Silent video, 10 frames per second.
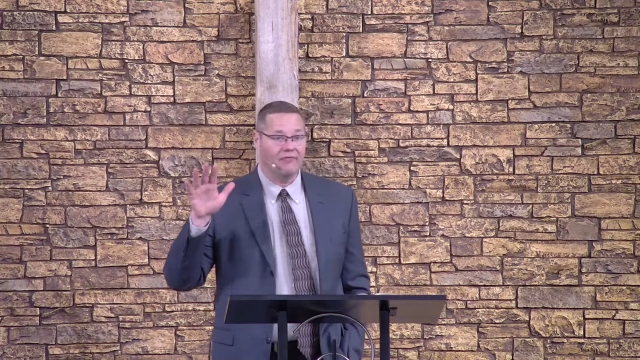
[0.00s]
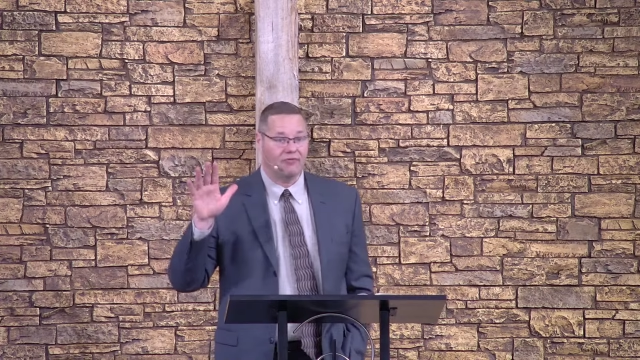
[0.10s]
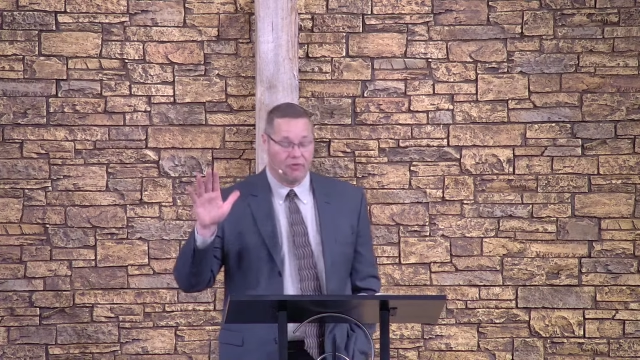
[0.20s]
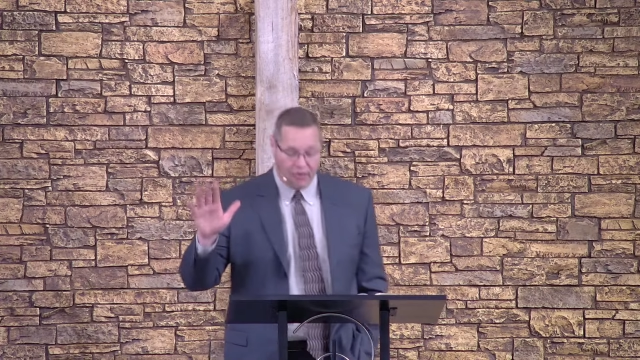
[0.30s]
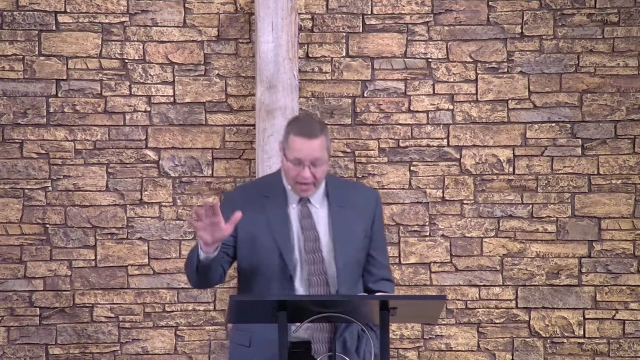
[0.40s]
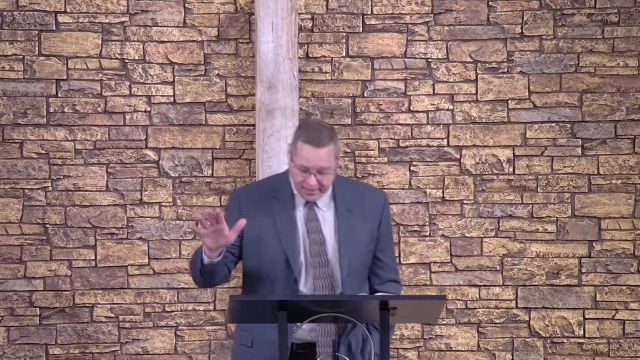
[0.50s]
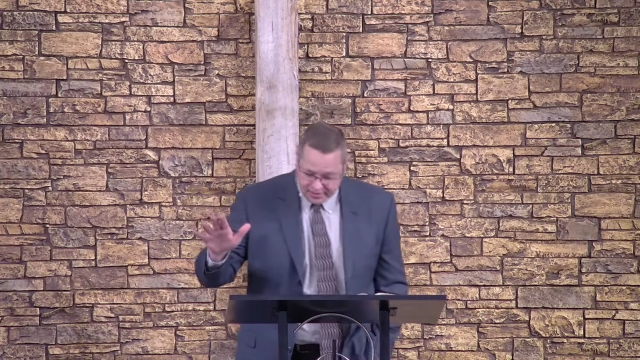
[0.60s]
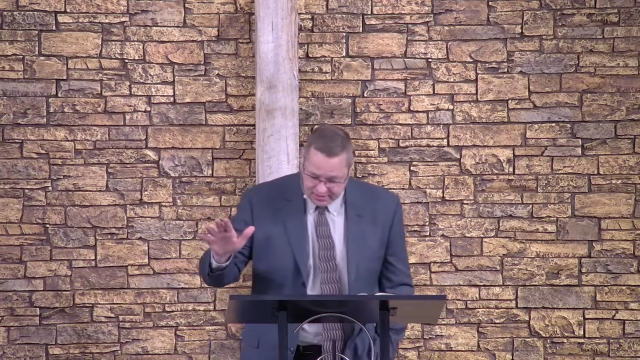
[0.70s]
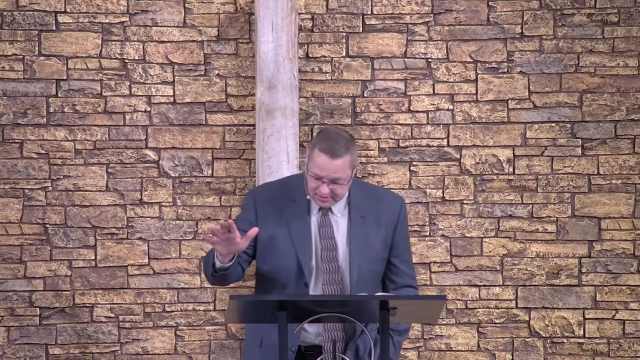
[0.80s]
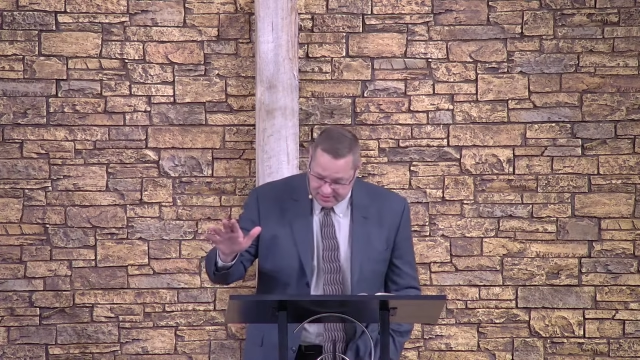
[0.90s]

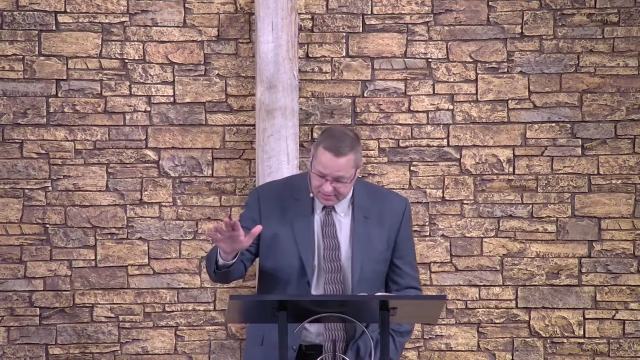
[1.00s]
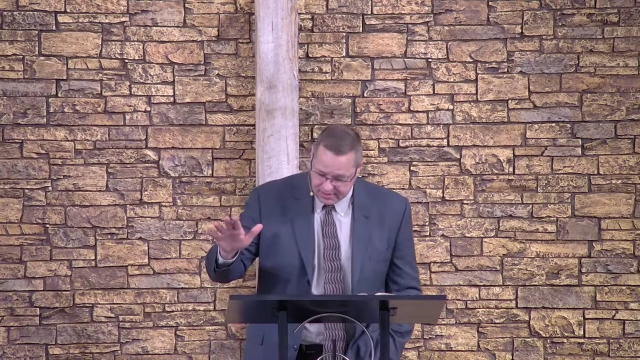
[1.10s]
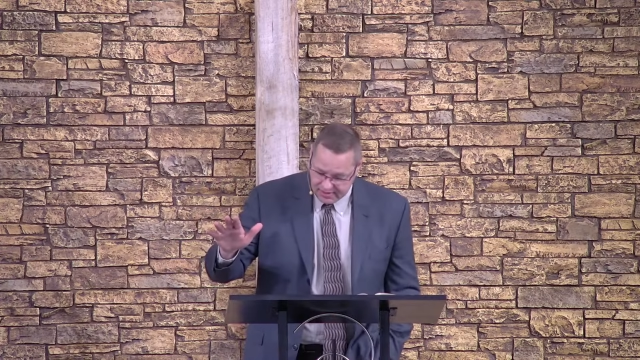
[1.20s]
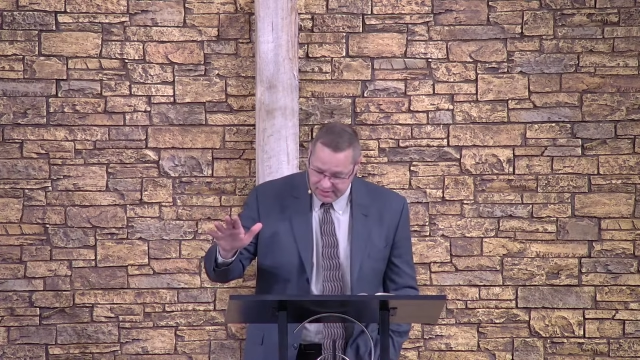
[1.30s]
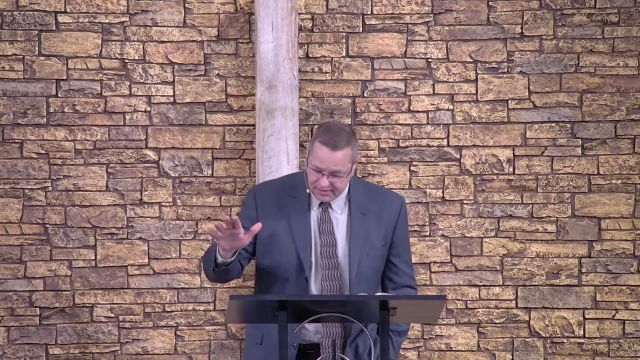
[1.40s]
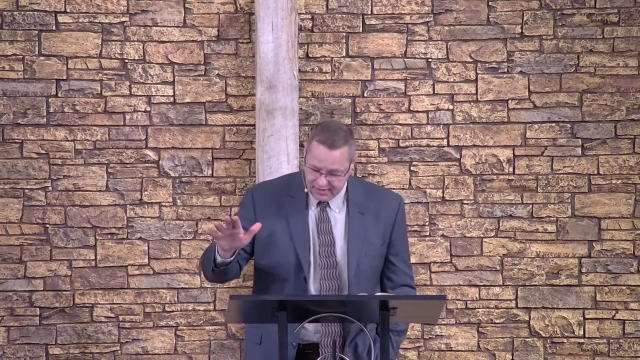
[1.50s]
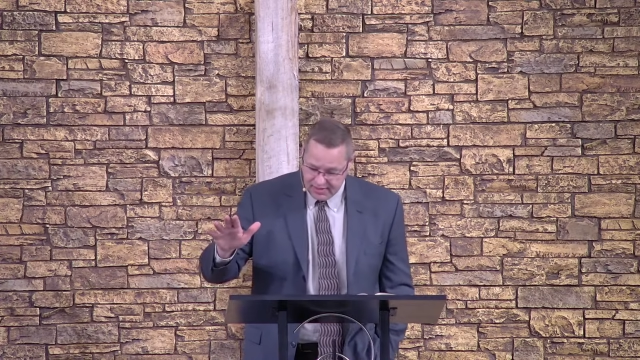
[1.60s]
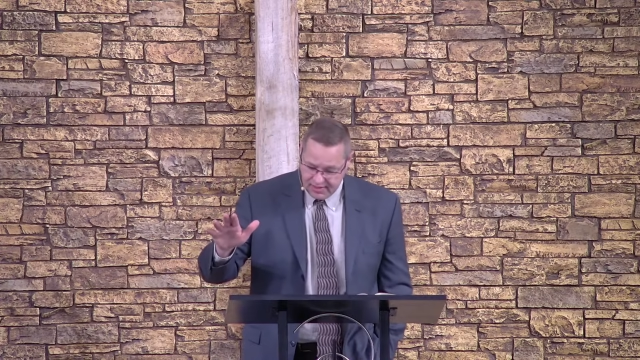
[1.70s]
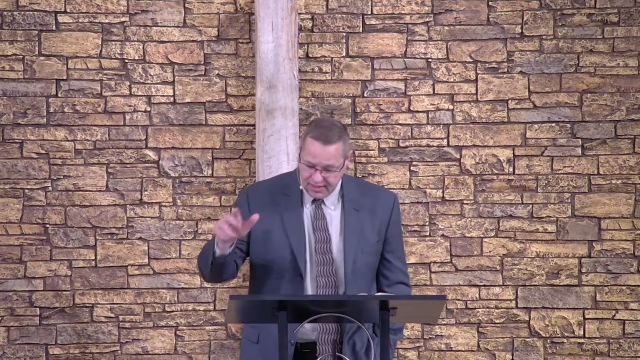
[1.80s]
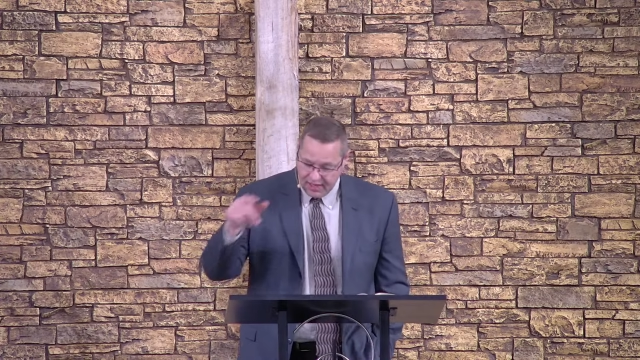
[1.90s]
Christ
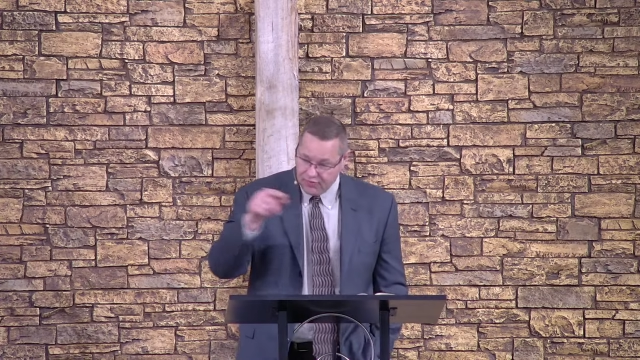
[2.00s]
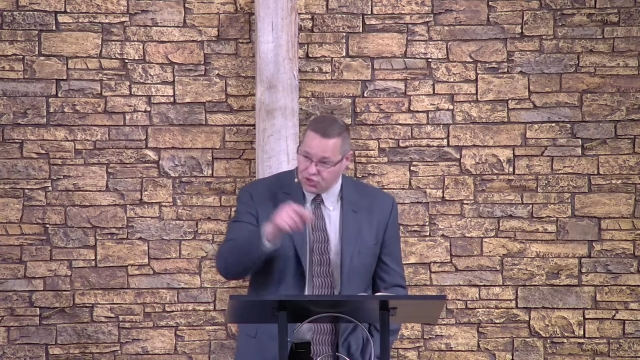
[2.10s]
in the